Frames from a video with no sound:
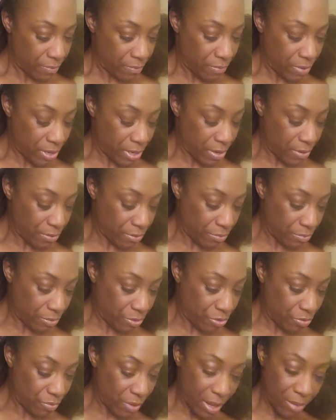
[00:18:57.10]
What else
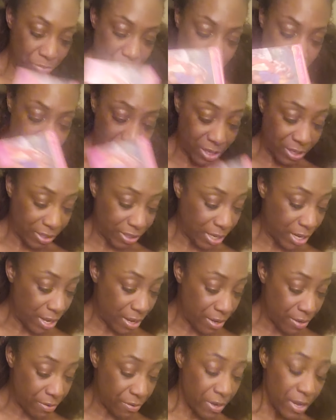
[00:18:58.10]
would you? I'm trying to
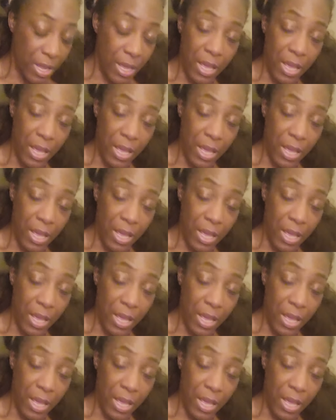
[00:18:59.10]
tell you.